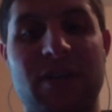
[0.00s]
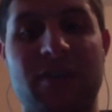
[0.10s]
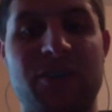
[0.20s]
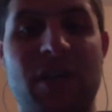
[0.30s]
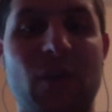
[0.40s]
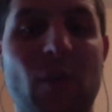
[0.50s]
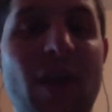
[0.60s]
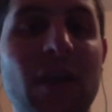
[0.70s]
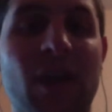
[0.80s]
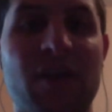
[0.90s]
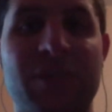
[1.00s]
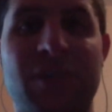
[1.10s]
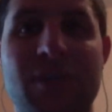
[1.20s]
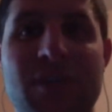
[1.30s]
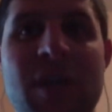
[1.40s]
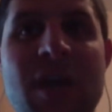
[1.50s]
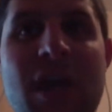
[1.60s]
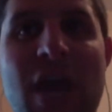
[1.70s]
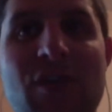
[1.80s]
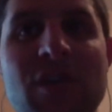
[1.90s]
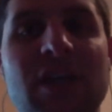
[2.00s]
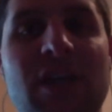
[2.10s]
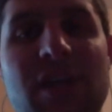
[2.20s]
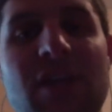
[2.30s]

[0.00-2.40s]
Charlie Weingroff, because I really think